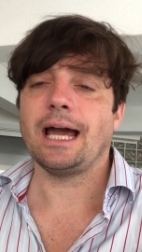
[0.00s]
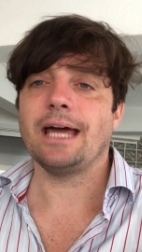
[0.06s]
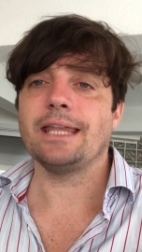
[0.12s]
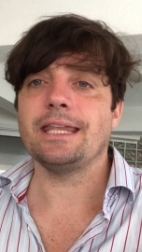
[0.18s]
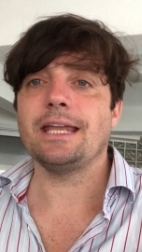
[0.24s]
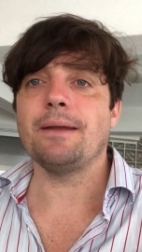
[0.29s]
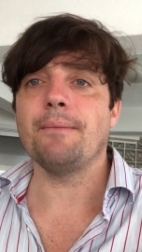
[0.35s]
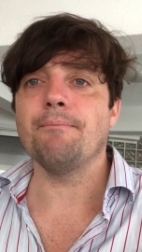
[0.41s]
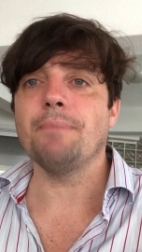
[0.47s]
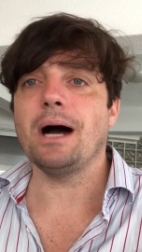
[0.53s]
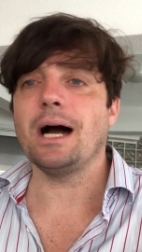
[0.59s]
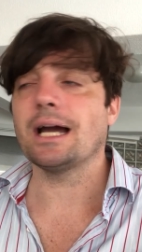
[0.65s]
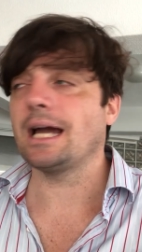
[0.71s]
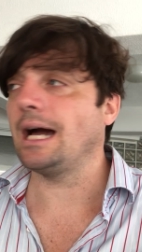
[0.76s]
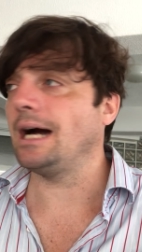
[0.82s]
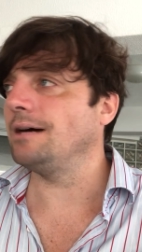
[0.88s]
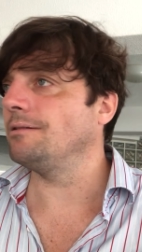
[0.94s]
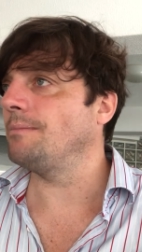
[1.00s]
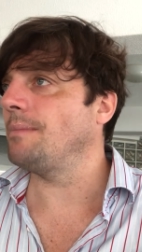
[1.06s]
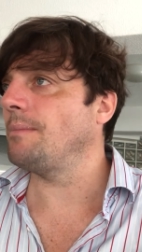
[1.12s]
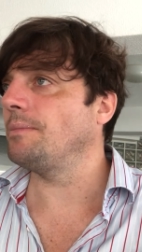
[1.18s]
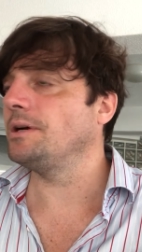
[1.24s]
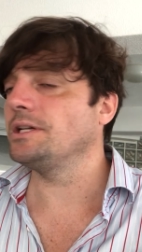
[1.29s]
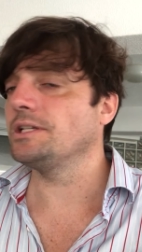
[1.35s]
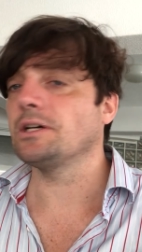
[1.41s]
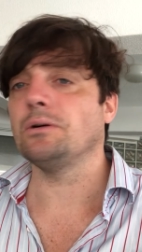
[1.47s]
And then MAGA,
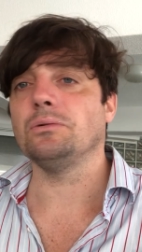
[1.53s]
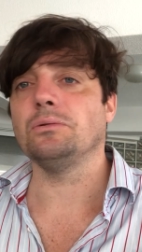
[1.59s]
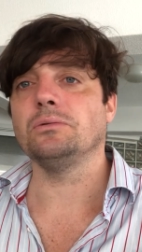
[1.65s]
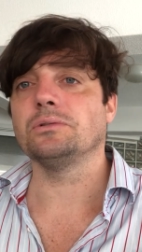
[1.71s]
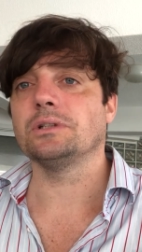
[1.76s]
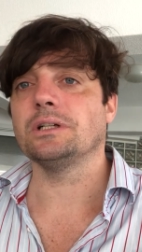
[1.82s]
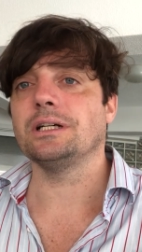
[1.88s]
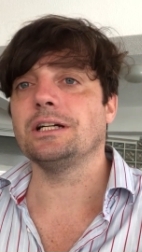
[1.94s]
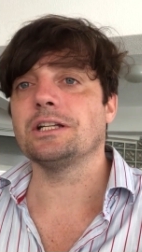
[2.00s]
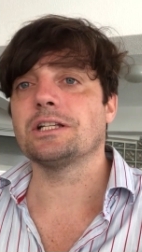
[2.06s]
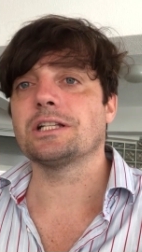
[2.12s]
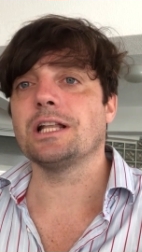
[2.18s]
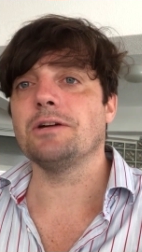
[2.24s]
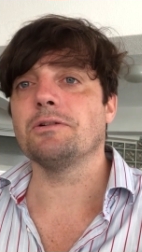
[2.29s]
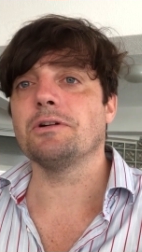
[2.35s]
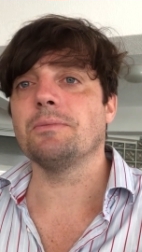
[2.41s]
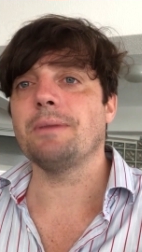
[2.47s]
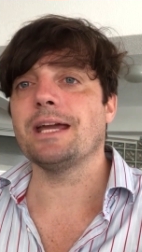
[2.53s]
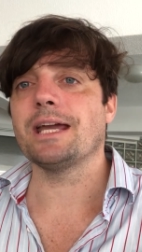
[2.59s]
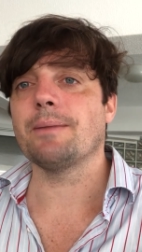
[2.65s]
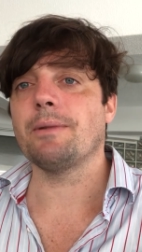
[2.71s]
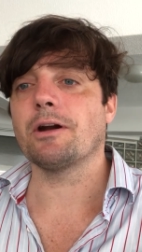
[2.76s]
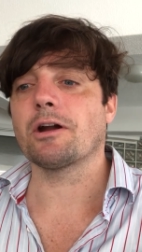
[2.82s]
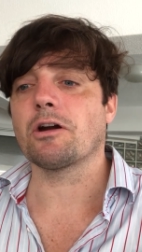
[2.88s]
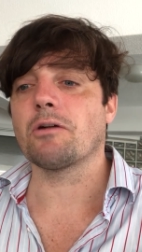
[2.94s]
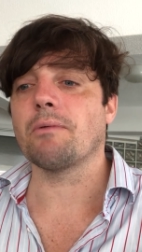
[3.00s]
remember his old uh, slogan, Make
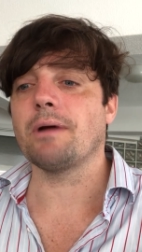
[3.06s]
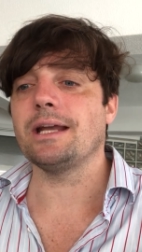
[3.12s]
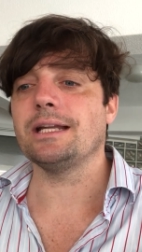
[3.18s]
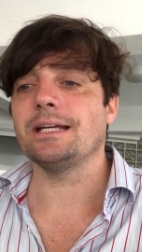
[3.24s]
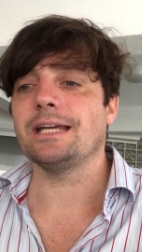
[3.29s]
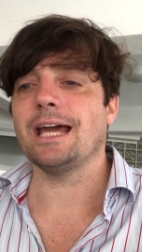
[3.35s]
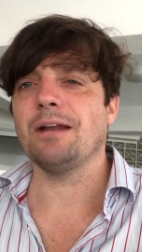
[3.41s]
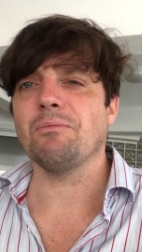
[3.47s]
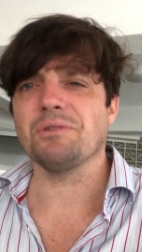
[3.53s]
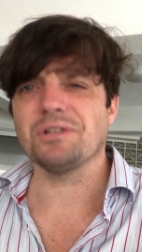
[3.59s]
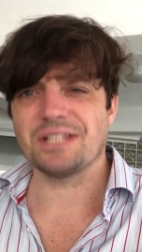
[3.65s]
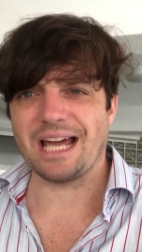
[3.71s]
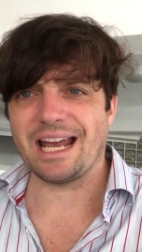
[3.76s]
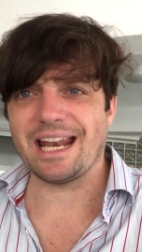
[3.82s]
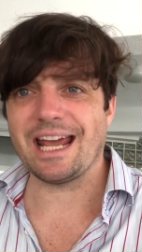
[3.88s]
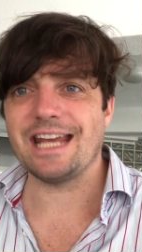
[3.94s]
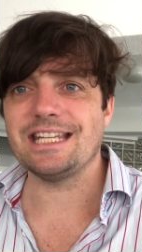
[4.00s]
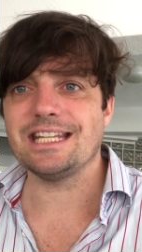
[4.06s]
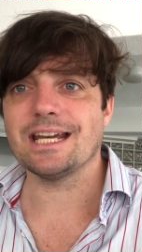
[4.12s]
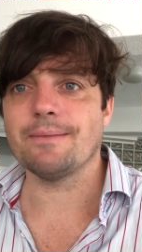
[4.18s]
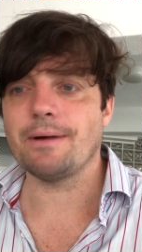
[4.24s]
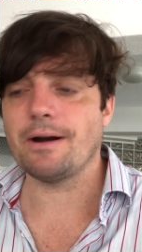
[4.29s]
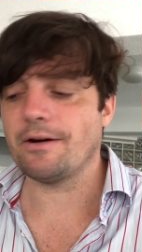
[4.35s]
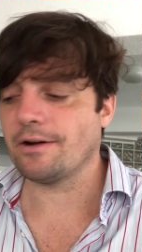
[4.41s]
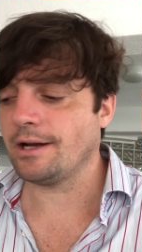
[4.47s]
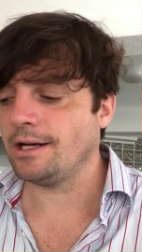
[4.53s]
America Great Again? Was that hating
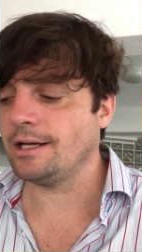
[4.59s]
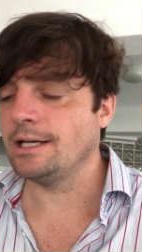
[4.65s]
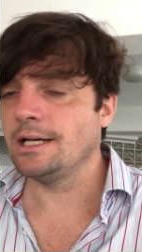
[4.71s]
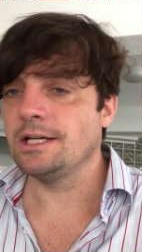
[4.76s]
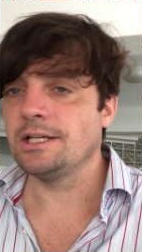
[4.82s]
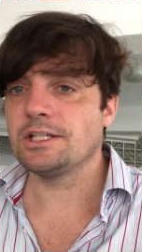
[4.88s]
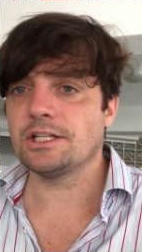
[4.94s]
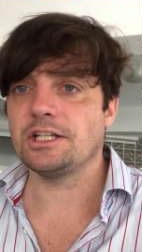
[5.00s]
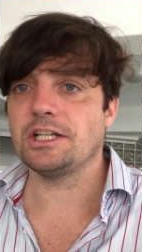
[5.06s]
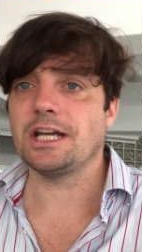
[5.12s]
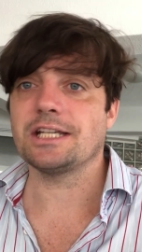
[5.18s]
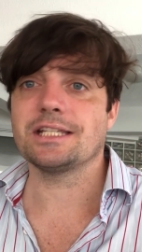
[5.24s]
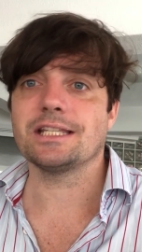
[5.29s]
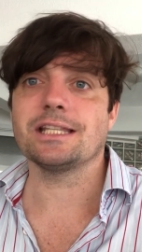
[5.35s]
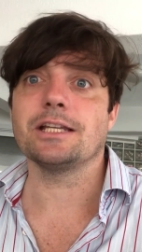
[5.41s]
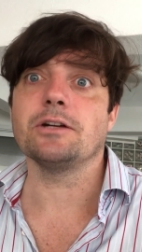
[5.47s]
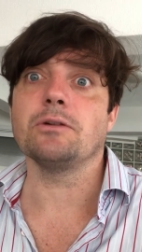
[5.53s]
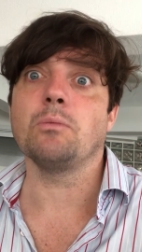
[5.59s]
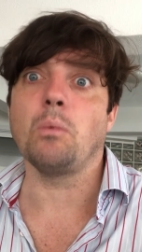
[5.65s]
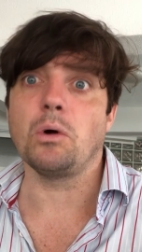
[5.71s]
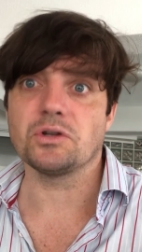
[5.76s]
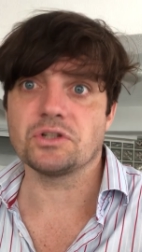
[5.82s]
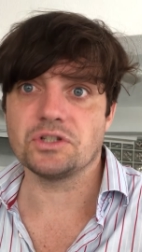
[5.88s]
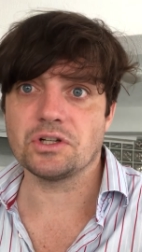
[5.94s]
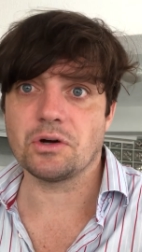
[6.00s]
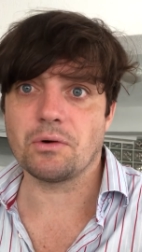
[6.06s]
America, suggesting that it
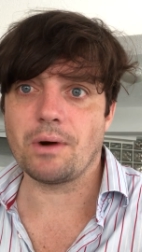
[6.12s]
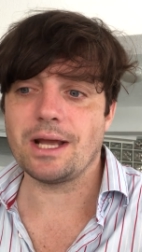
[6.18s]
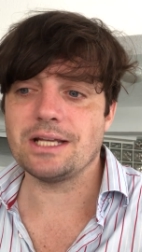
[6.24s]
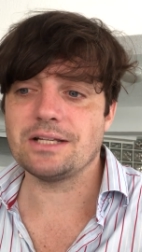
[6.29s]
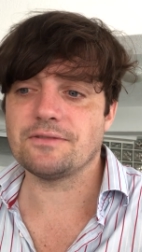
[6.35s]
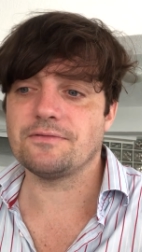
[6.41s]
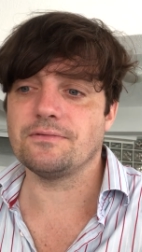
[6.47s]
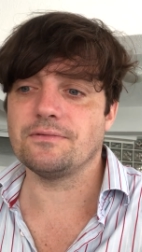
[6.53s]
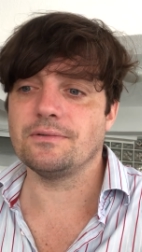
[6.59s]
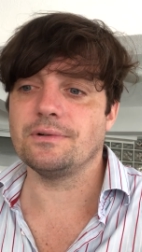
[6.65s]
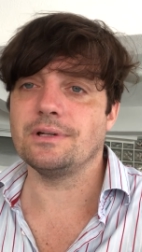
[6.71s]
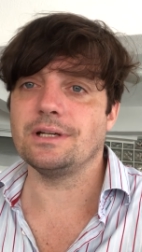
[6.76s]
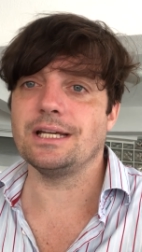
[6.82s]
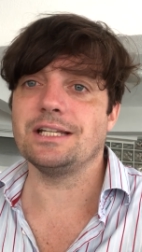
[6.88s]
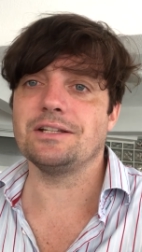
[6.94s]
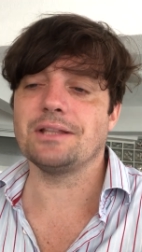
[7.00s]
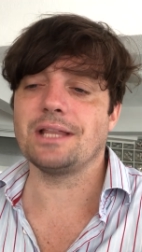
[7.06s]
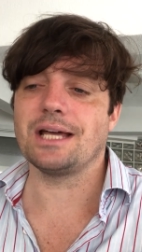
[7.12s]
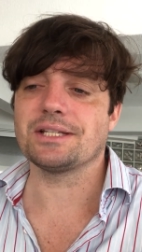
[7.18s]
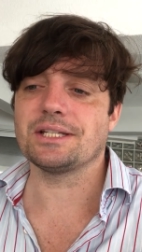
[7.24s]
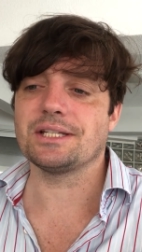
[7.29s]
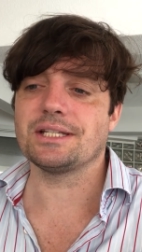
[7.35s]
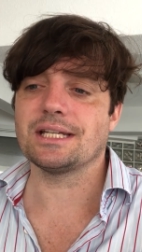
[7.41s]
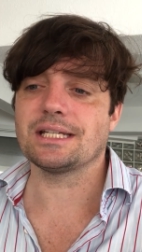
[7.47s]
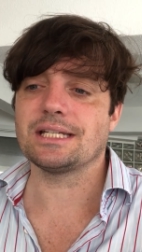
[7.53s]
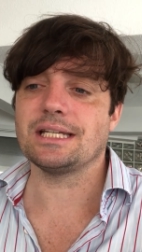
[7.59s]
wasn't great in
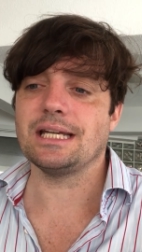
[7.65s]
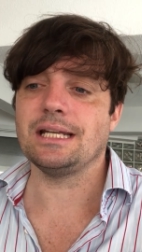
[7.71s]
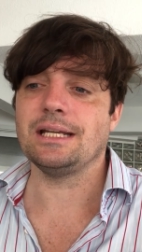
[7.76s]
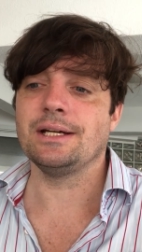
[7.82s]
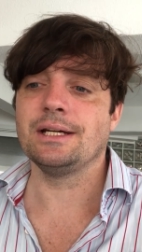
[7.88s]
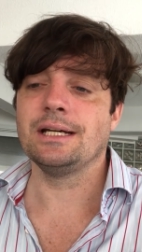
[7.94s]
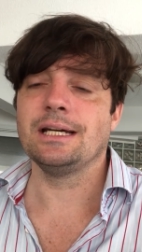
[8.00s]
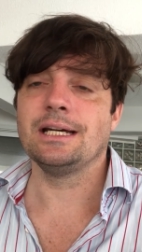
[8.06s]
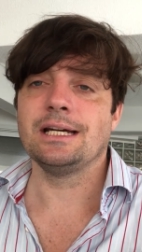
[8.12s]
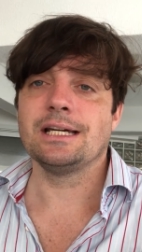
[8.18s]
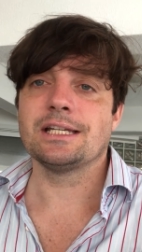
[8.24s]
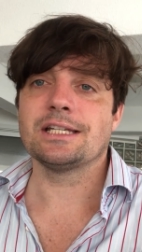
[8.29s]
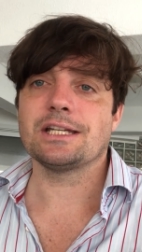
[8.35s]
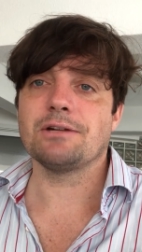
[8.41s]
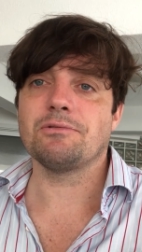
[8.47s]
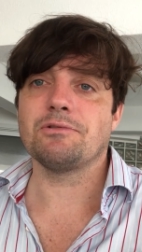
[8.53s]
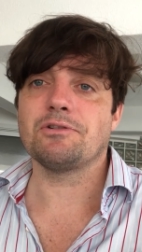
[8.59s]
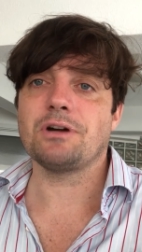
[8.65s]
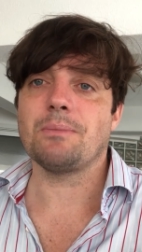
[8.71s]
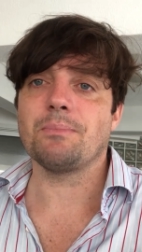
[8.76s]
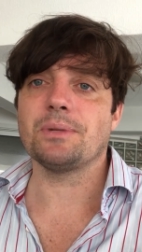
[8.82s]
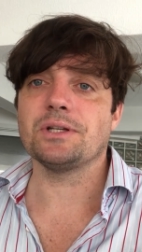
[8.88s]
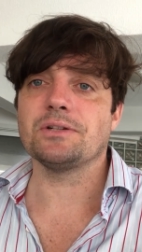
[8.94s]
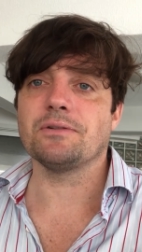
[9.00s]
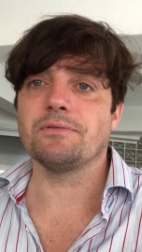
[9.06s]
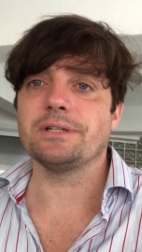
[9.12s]
2016? So
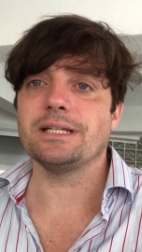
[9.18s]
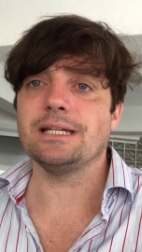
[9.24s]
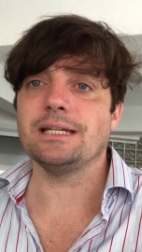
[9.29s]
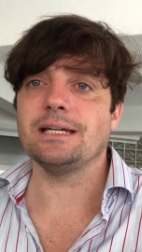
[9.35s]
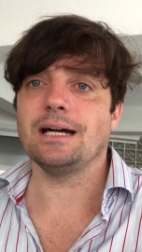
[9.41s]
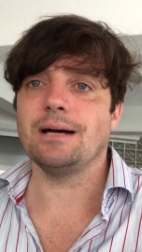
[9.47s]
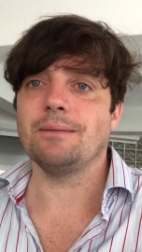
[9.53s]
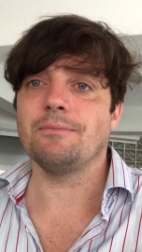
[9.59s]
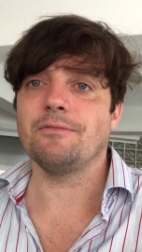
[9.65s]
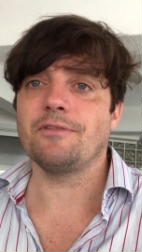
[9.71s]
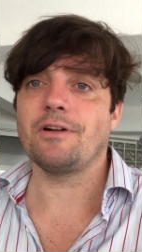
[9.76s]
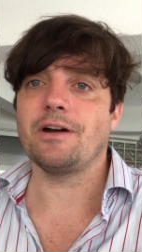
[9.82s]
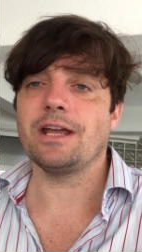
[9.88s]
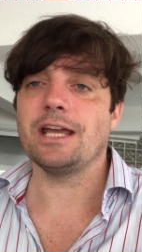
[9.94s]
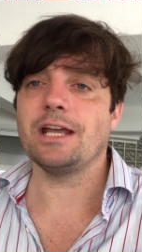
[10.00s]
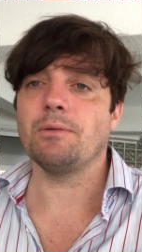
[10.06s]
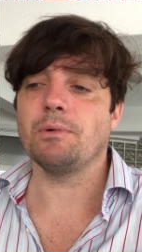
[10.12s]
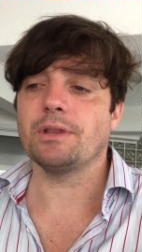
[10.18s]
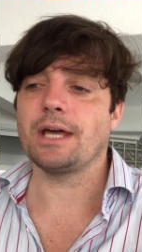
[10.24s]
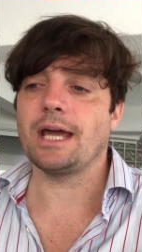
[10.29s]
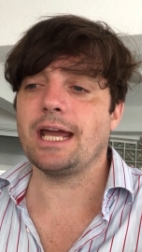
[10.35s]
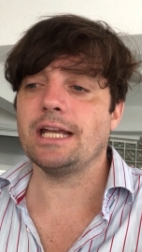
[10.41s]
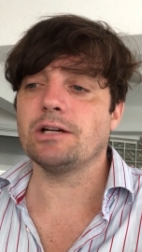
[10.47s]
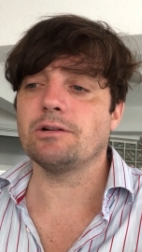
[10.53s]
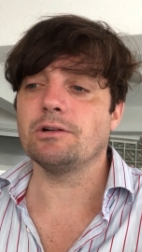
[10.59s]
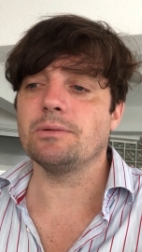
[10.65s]
Trump is obviously um, very in with the
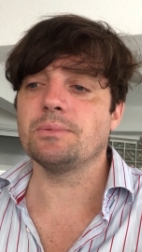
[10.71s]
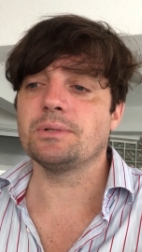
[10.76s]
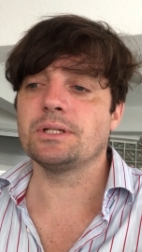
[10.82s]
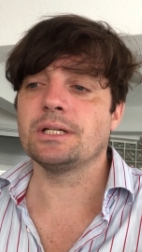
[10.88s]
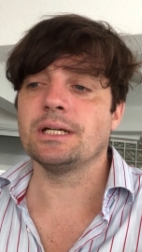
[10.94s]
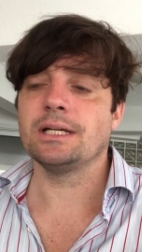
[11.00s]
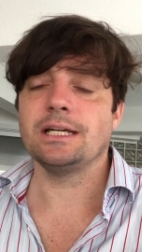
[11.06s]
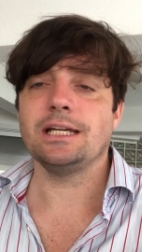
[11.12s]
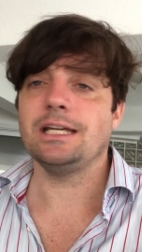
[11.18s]
hate groups.